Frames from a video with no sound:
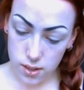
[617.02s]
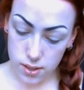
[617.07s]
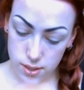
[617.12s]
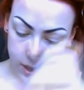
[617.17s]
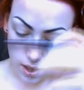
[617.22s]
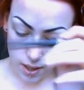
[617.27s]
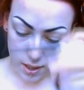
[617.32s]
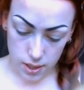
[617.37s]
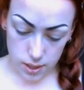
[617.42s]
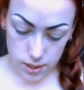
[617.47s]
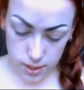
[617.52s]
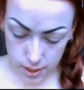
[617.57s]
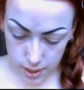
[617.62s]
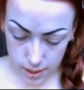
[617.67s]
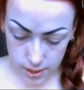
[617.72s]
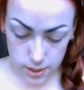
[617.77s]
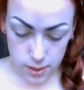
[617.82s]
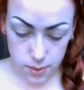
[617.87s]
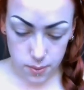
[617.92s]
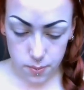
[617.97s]
Stardust,
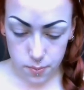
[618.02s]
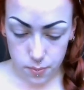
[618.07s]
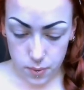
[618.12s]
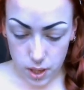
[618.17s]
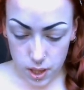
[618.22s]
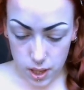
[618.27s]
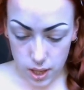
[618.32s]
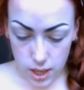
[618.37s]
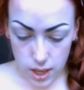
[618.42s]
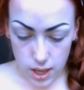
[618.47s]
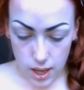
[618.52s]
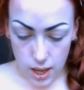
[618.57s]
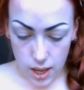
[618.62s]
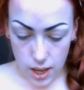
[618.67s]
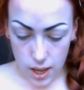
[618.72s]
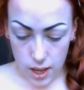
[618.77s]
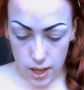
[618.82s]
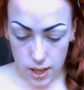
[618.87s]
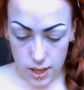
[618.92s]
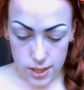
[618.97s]
yes.
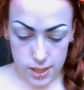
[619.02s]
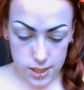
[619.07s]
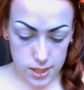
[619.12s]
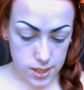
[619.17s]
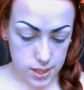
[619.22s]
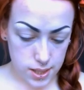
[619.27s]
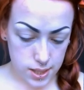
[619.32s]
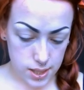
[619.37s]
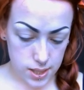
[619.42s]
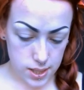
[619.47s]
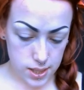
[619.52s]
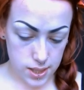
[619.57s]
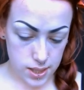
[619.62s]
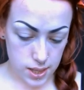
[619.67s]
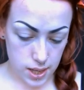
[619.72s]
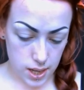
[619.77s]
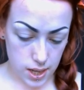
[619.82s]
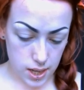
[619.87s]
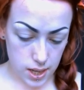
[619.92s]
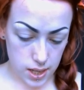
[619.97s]
And this
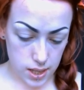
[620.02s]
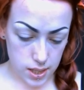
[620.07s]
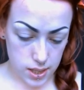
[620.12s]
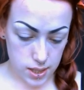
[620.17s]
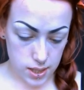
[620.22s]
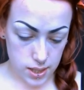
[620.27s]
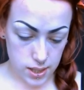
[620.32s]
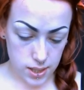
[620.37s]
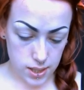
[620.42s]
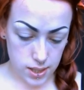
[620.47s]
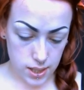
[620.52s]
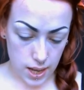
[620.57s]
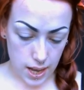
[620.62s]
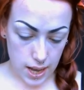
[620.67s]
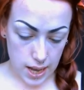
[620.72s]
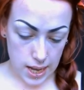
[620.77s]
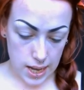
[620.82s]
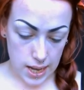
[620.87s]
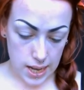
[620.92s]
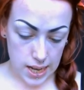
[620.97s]
is
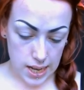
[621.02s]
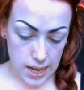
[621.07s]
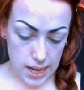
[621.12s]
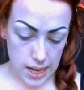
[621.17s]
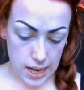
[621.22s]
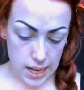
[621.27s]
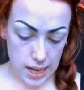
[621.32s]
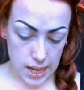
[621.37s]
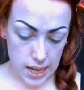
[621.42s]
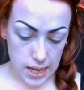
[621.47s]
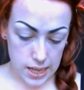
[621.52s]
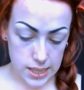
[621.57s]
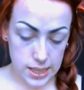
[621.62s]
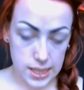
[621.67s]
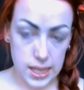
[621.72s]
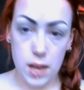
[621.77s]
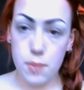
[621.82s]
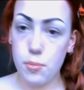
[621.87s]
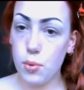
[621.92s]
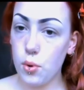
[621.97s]
a
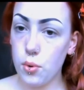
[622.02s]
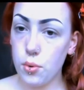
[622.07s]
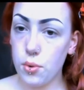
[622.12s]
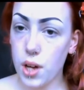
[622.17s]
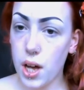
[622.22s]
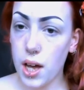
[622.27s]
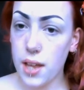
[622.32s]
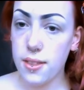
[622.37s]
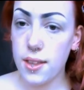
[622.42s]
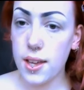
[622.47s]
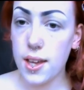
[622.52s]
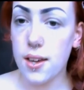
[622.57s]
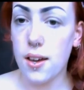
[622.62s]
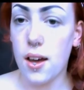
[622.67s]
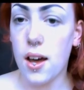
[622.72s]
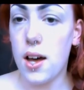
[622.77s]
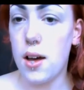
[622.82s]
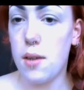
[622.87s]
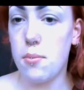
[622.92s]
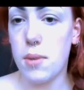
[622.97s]
sample, I think.
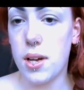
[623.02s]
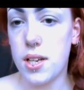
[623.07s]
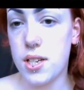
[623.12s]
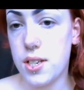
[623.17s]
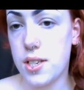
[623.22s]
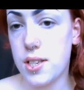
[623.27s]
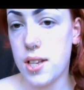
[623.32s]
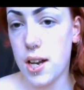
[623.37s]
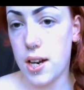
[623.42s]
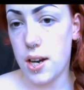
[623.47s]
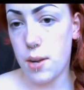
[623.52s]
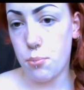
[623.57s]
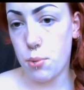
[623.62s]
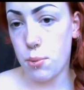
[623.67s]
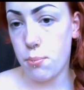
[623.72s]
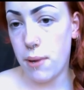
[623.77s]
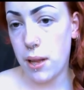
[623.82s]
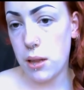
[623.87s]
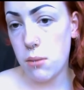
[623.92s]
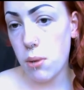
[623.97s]
I just started up
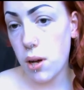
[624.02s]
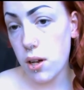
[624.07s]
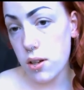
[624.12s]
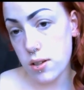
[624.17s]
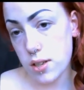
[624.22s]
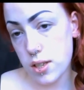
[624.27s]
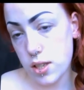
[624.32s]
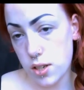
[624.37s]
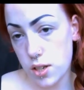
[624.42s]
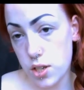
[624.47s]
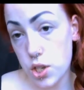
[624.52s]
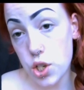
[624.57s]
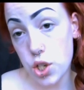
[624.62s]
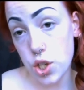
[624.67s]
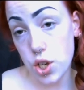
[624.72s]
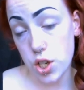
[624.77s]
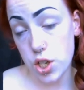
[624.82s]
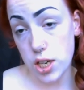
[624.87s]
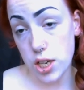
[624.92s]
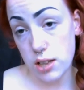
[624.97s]
with Bella Box, so you should
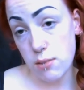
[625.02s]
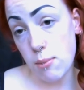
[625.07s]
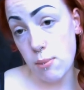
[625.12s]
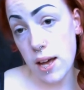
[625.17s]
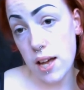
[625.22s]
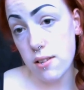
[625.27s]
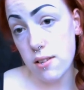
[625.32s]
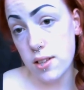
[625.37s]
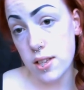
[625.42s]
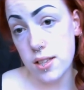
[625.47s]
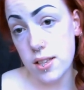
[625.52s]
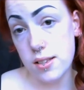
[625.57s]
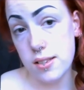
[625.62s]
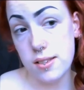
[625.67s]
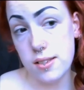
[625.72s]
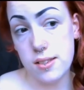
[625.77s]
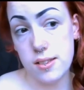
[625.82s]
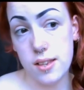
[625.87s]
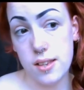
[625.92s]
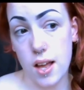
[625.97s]
go check them out.
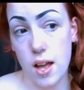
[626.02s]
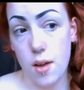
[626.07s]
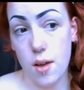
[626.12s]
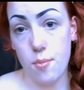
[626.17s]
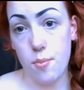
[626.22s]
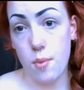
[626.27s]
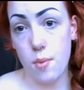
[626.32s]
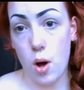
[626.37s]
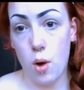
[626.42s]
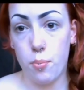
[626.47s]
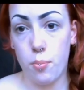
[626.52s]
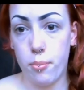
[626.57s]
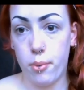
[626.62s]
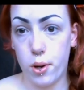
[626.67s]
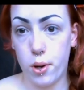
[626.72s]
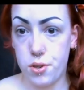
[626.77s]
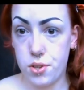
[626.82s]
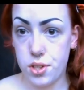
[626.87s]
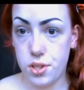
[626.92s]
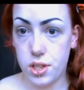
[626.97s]
It's I'll
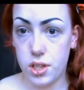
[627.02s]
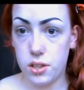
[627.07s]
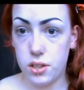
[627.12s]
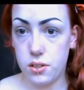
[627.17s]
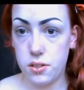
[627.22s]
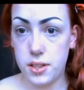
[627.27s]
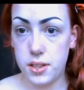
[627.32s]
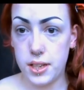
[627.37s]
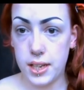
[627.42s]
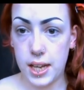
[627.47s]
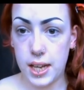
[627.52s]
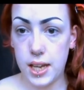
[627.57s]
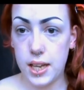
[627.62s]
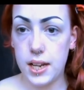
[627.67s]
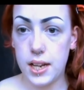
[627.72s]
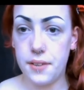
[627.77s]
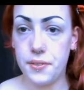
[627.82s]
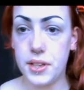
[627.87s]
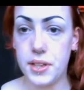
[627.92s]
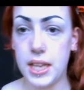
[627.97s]
post the link
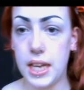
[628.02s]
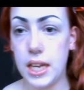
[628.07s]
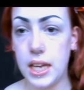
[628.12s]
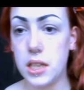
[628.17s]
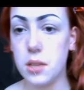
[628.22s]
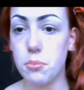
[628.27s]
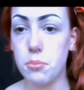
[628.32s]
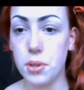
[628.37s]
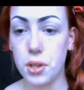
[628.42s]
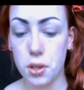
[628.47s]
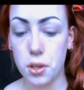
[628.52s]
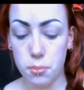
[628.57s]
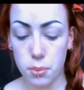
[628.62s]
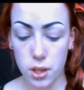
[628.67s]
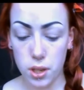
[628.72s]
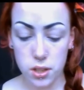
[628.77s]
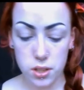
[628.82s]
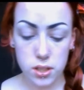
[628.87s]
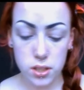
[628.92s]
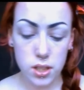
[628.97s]
and everything in the below
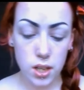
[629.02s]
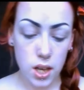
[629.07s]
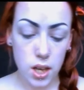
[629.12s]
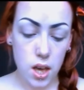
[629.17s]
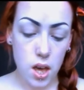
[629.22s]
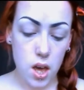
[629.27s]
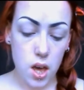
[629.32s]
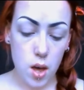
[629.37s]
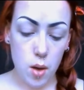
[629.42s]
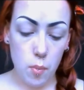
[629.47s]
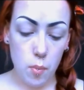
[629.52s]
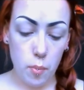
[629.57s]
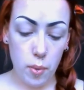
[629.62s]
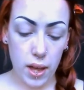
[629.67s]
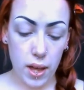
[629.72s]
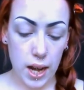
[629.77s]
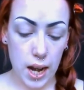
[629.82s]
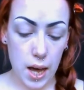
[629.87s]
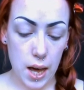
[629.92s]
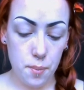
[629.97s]
box.
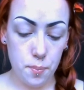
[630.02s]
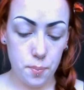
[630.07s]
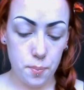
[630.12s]
But